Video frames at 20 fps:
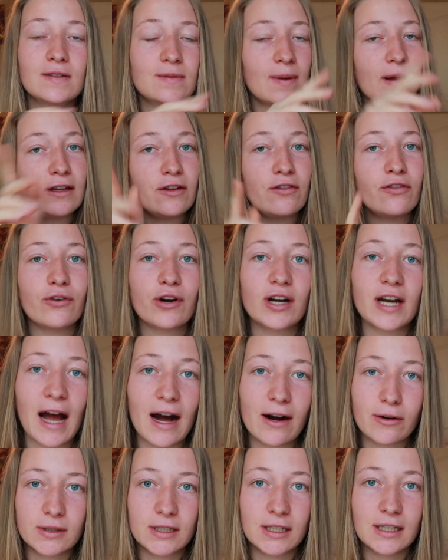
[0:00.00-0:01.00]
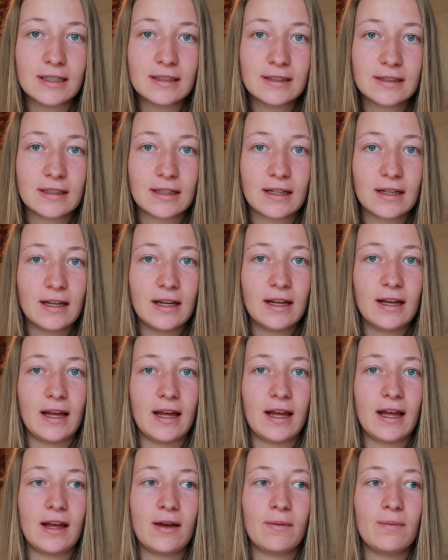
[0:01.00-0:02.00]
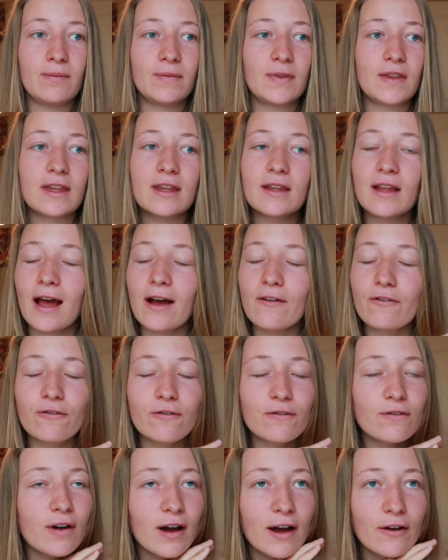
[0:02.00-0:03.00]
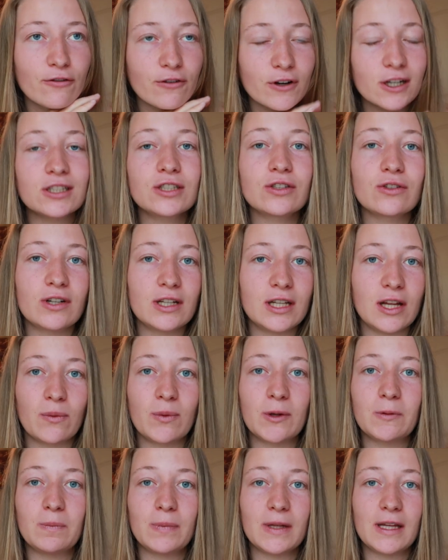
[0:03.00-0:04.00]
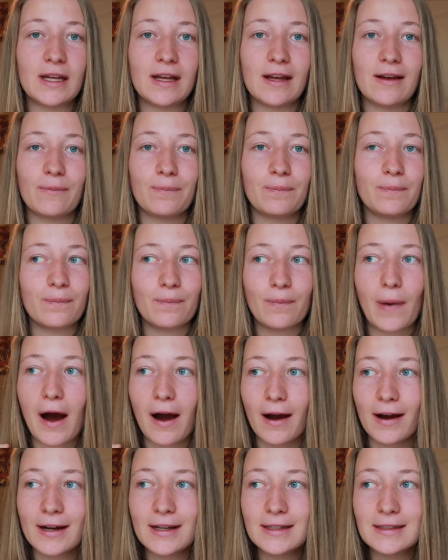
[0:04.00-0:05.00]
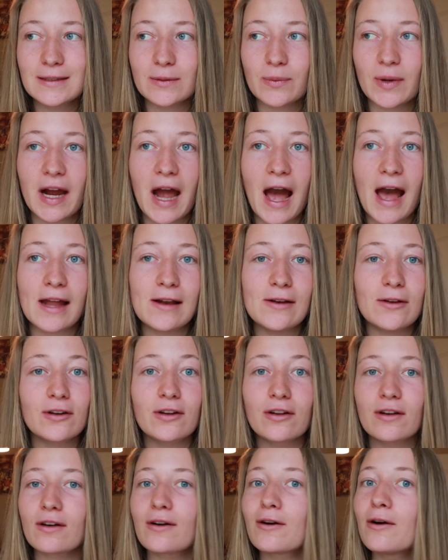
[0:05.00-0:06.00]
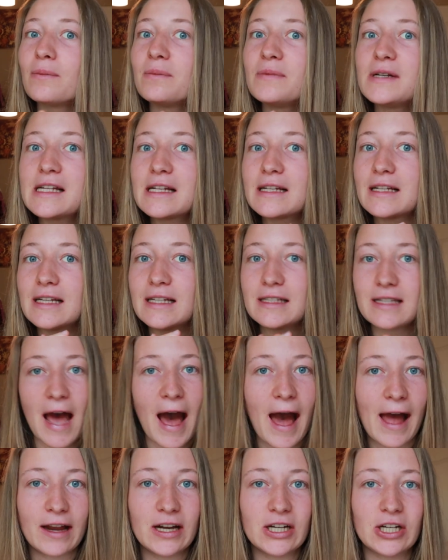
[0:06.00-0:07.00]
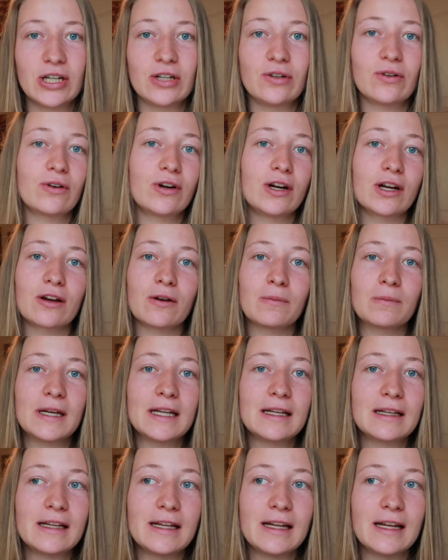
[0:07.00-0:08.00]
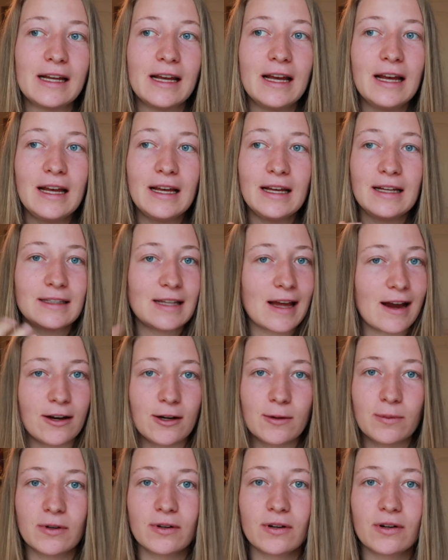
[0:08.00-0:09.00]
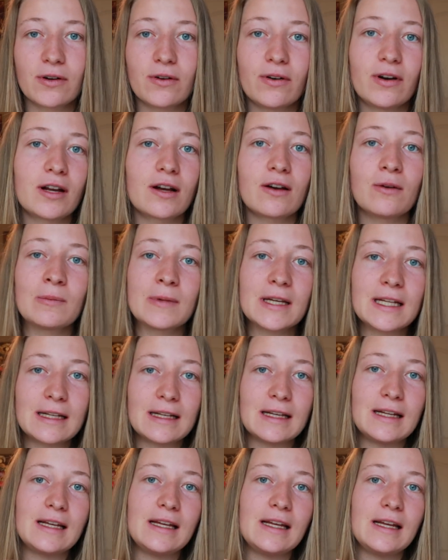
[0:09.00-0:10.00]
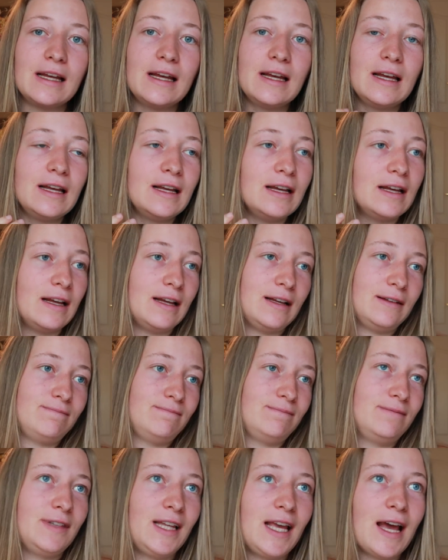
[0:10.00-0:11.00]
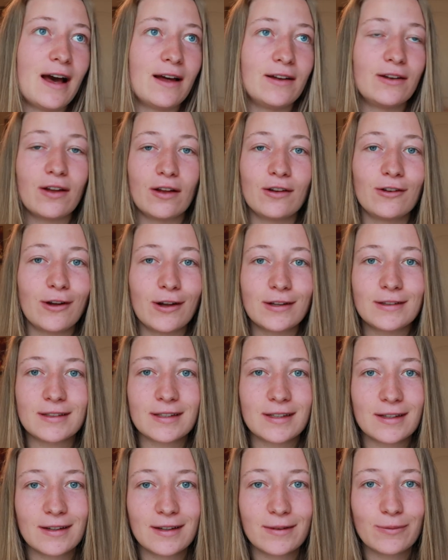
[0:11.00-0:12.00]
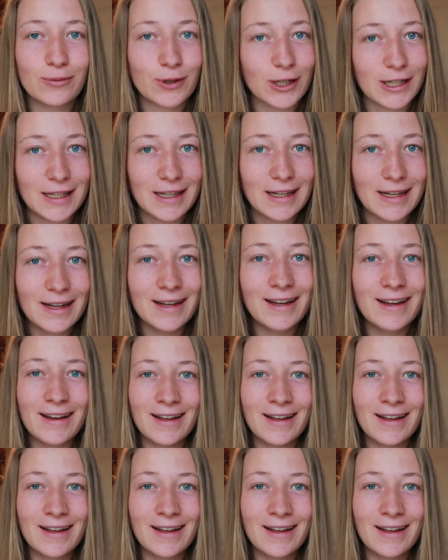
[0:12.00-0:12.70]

24 hours, um, for sure there would be parts where I look completely tired or completely terrible or completely, yeah, not pretty.